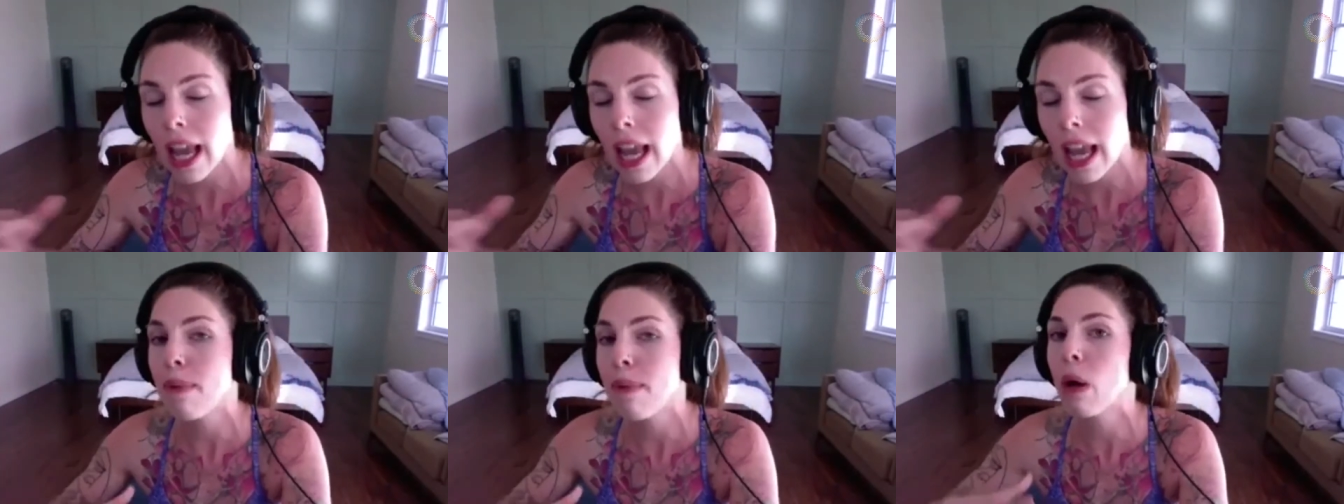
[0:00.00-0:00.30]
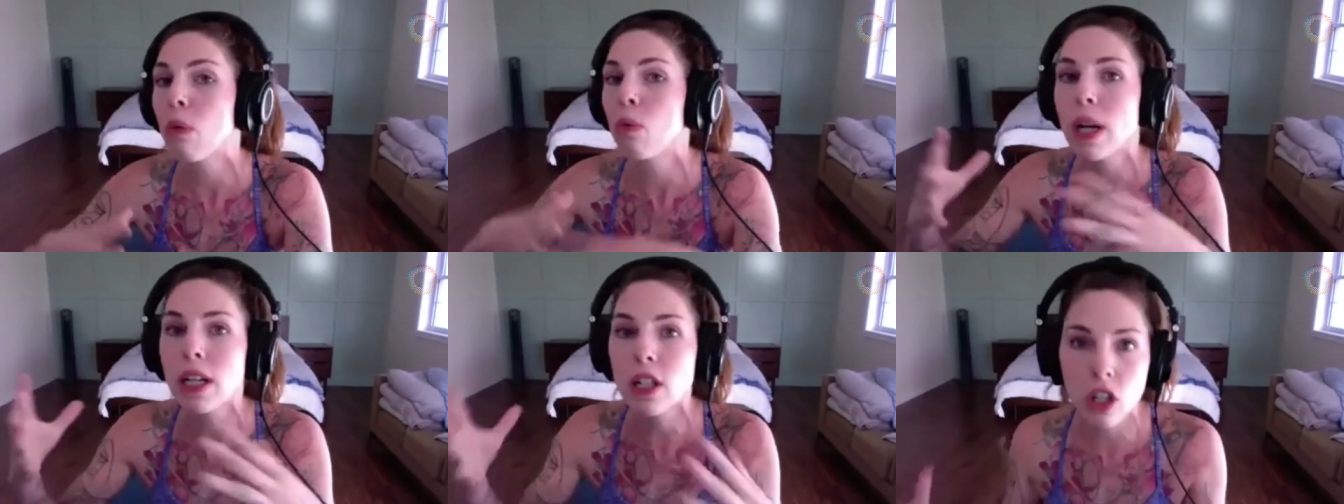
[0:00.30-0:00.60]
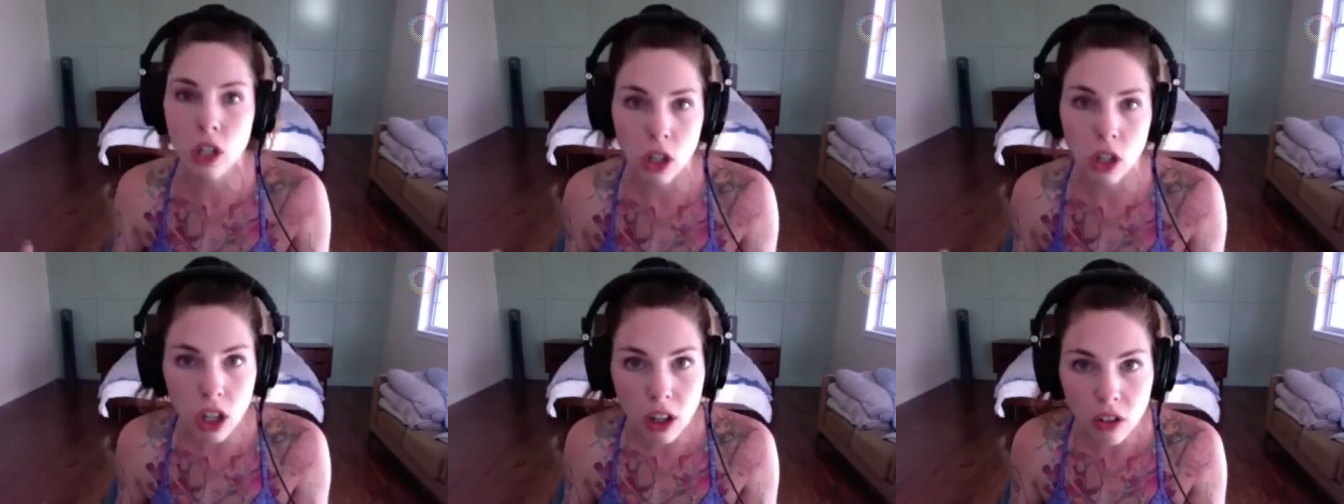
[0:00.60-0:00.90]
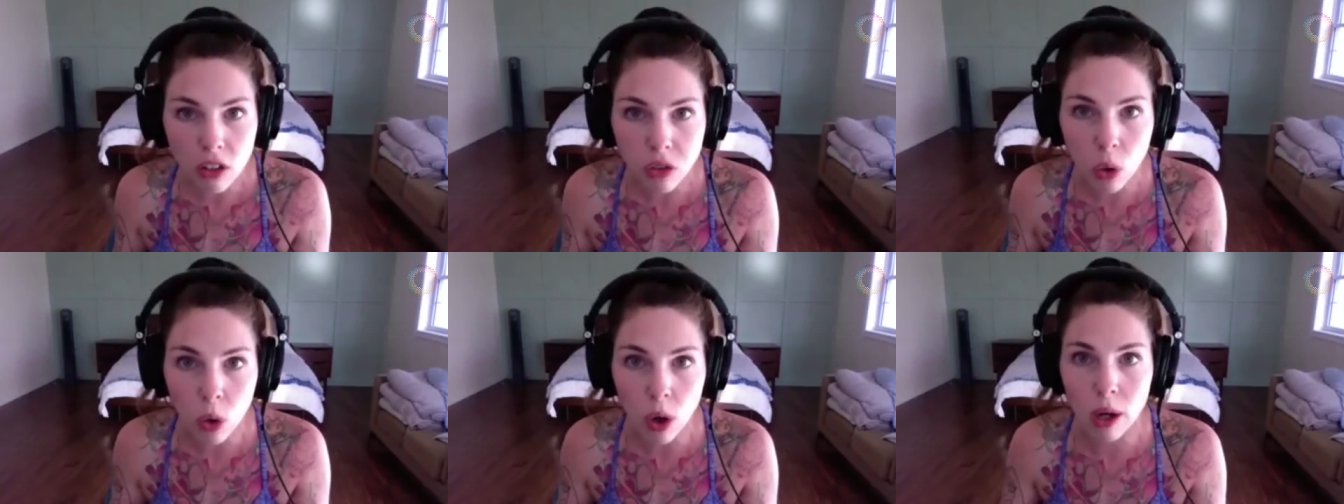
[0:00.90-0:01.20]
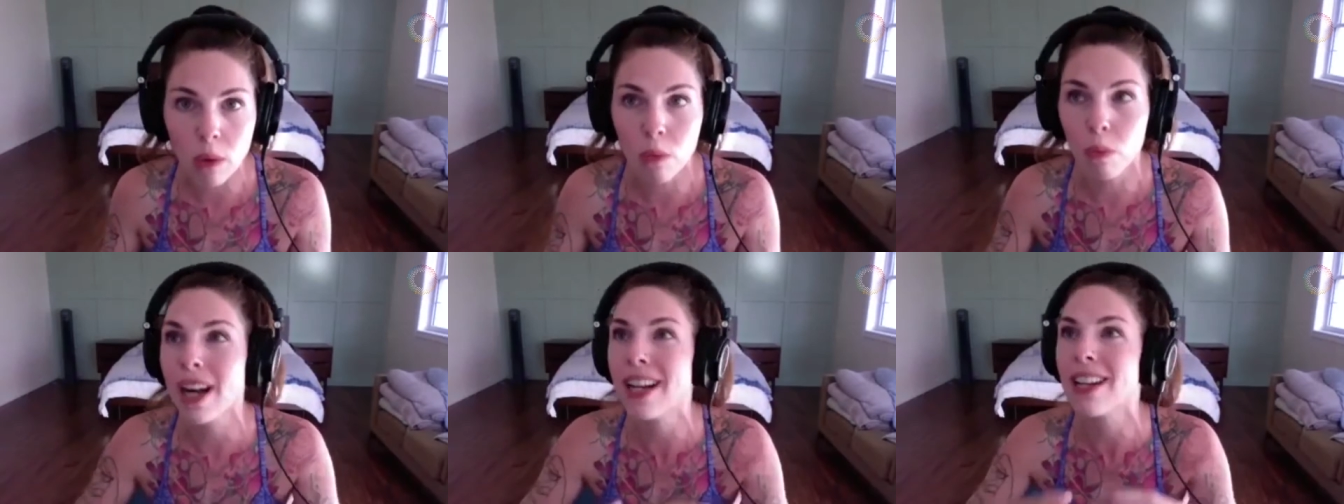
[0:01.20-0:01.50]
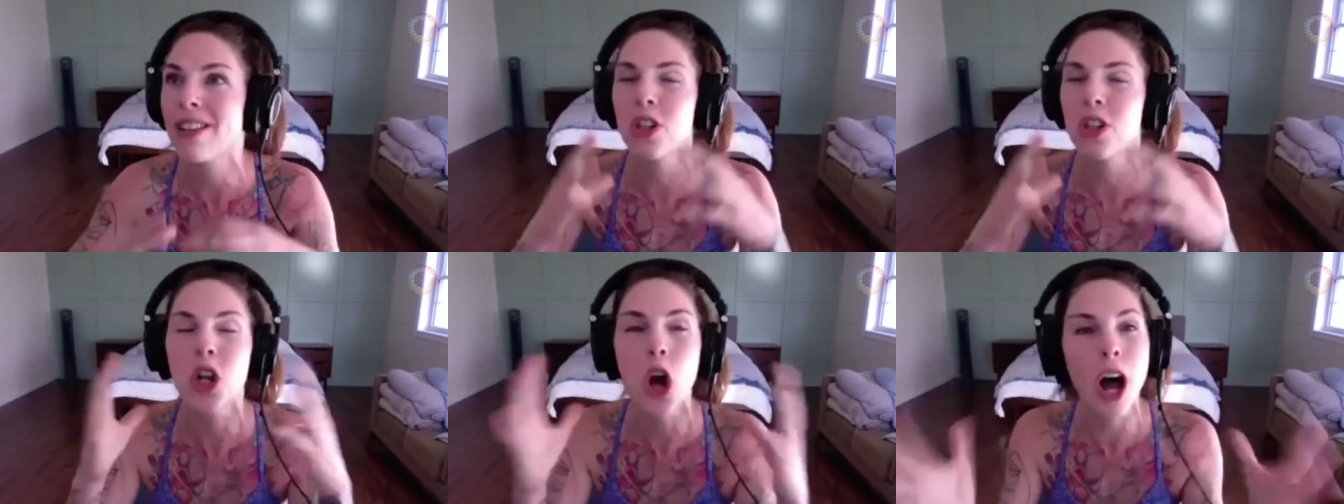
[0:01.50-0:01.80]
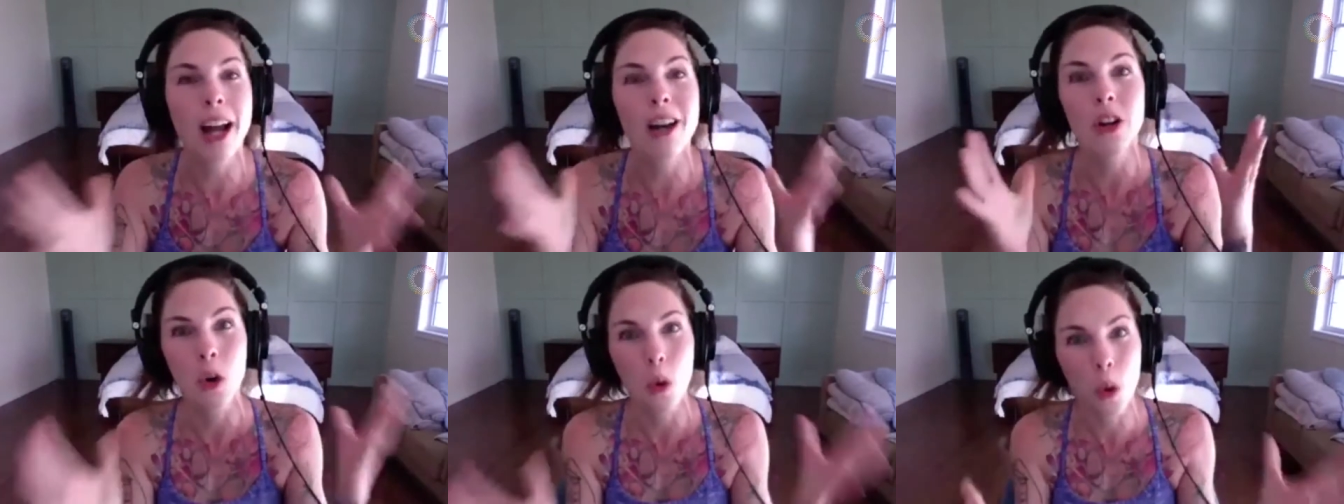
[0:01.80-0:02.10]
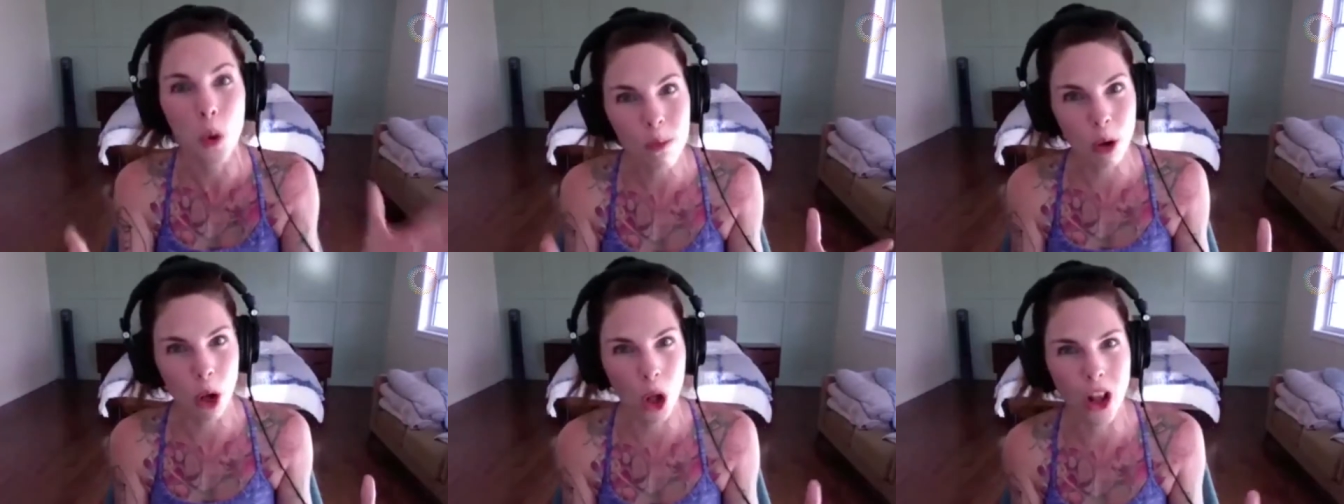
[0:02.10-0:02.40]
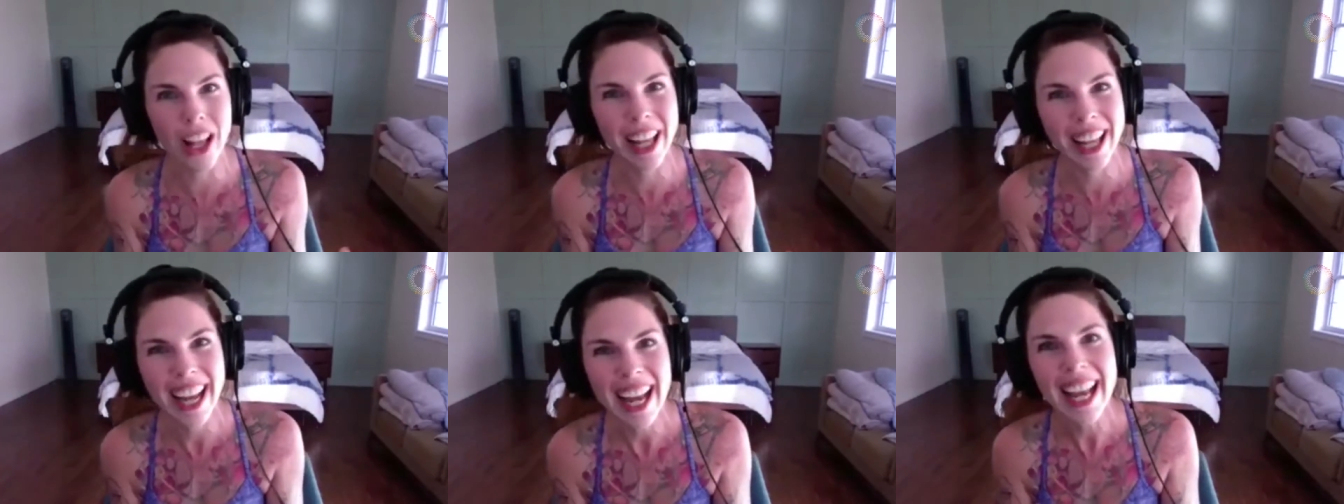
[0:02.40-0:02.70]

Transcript: about what to look for and what is not normal,